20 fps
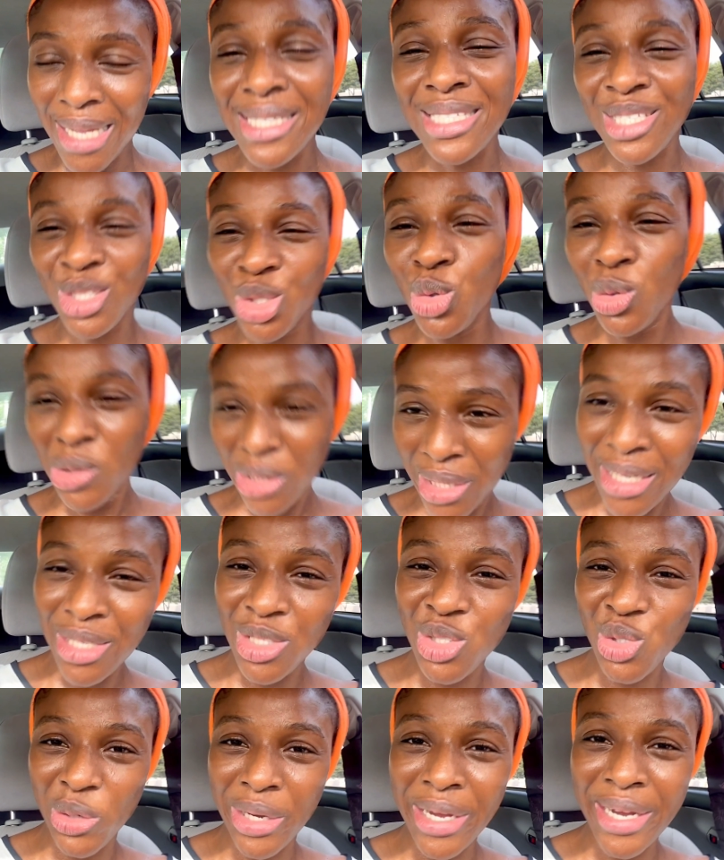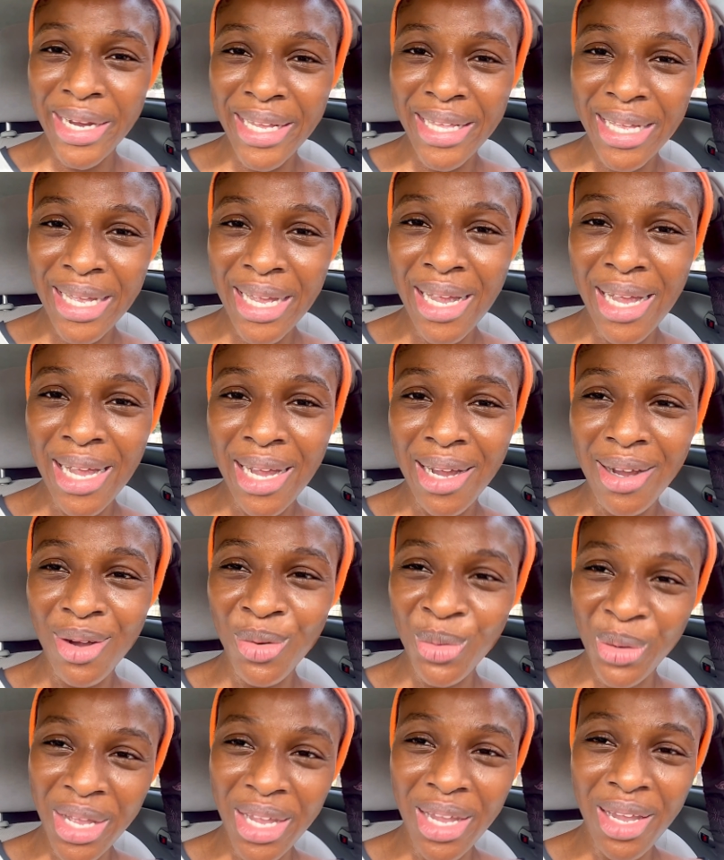do things together,
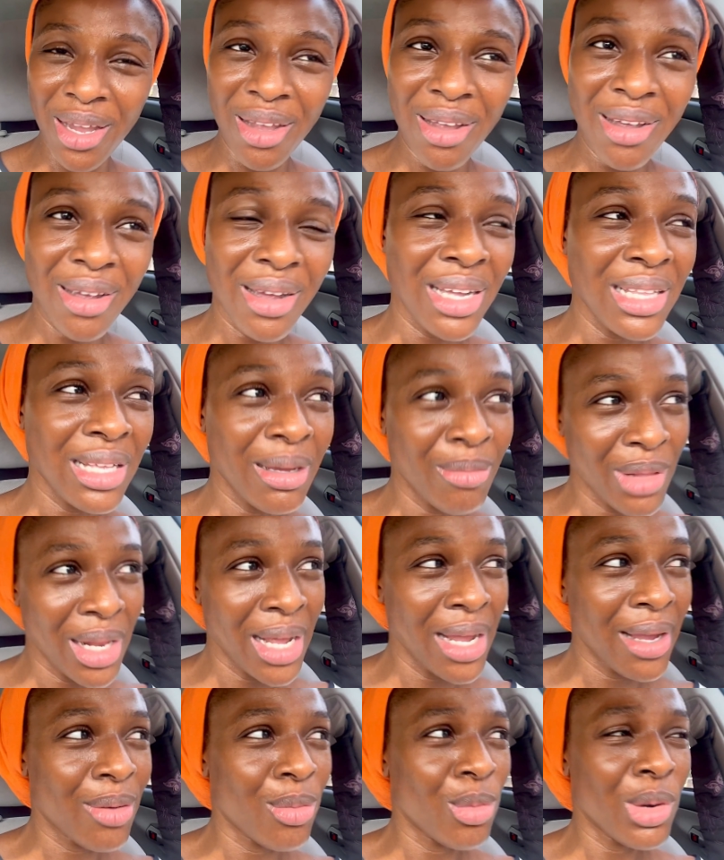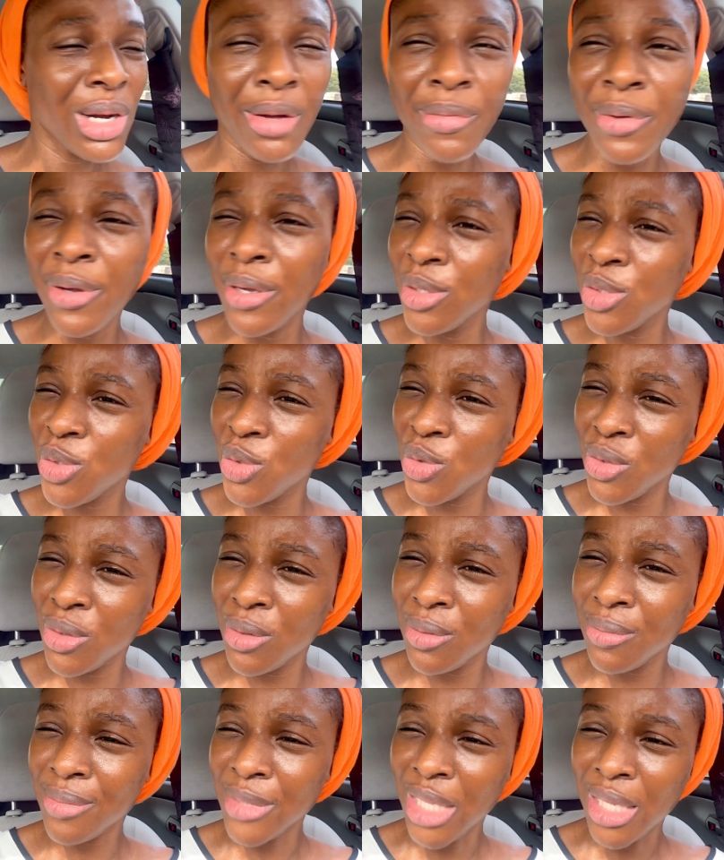okay? And I'm like, what are we going to do?
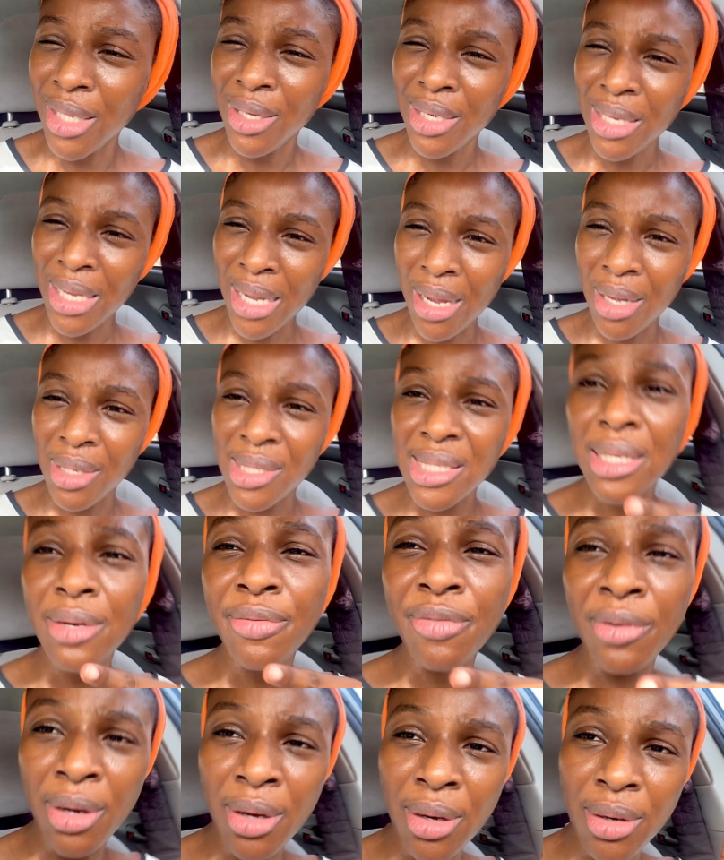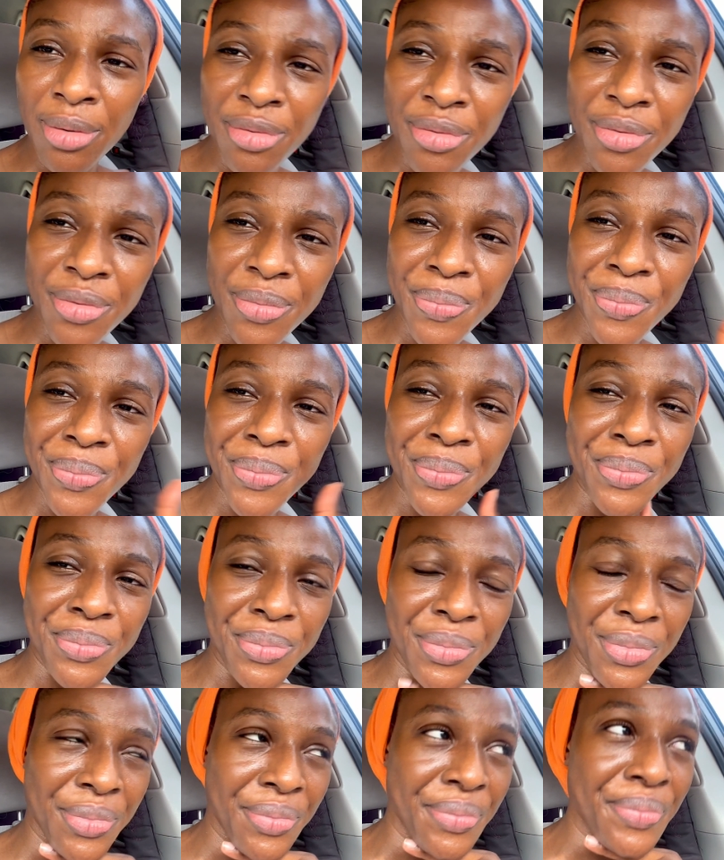Yeah, self-love.
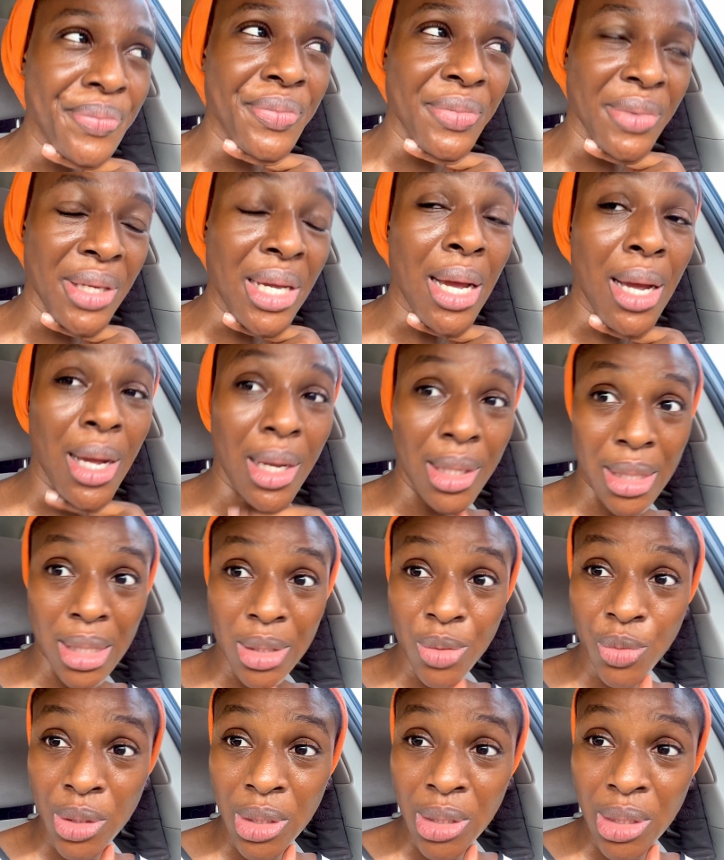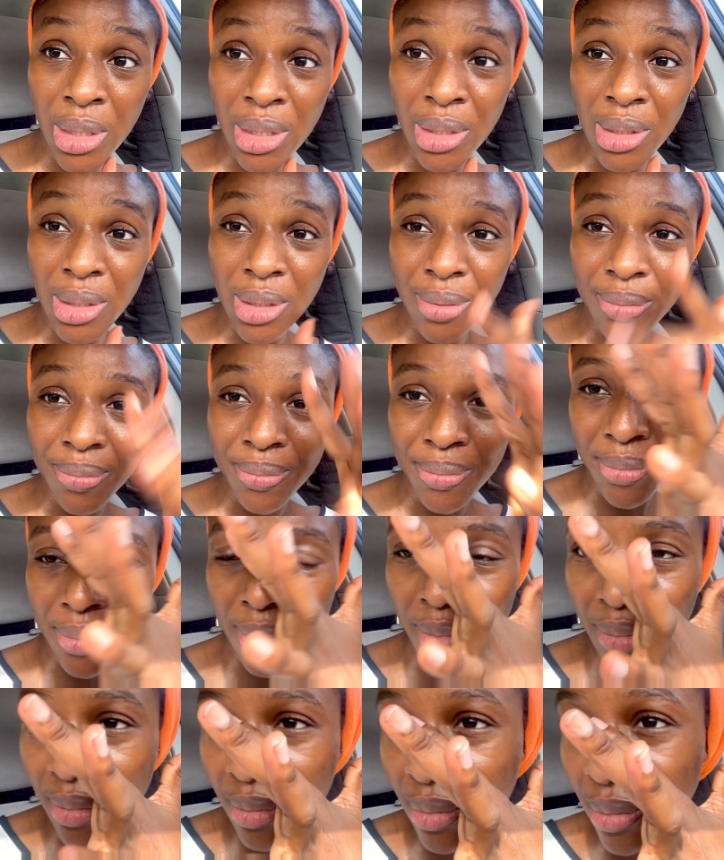Yeah, that's what it is.
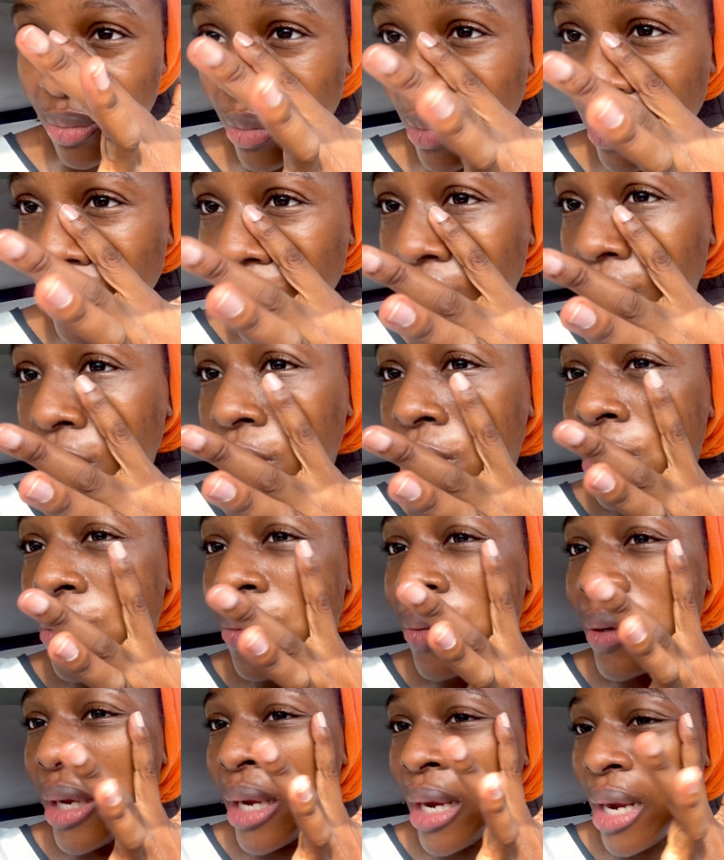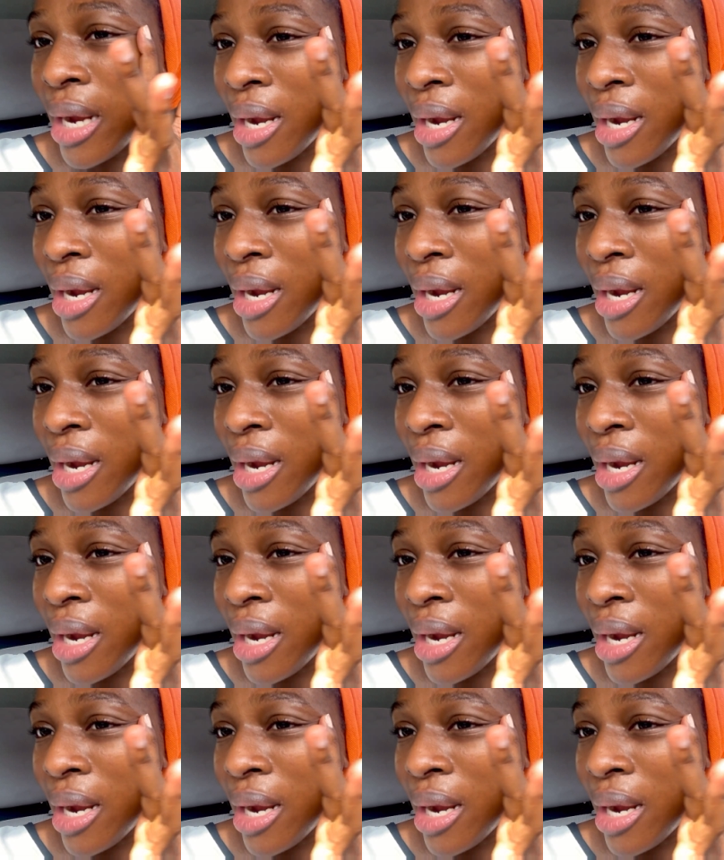Okay.